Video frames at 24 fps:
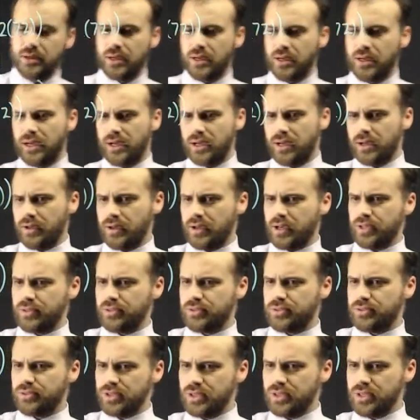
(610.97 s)
Uh, I
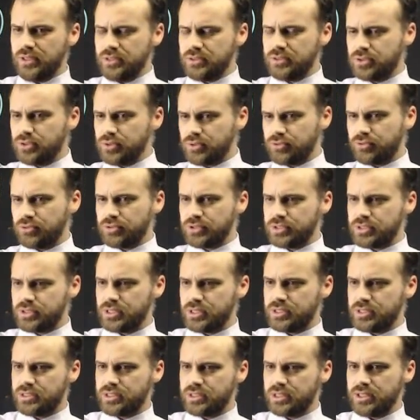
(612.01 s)
think two hundred
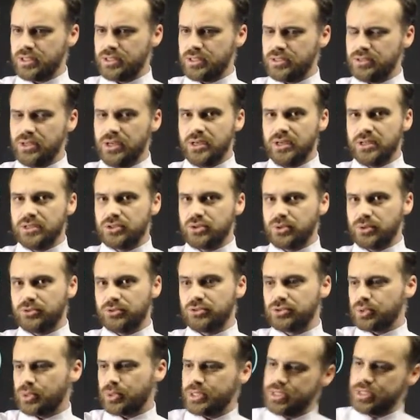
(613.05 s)
sixteen, two
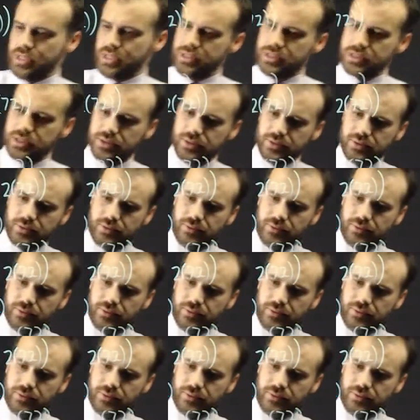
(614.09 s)
hundred twenty-six.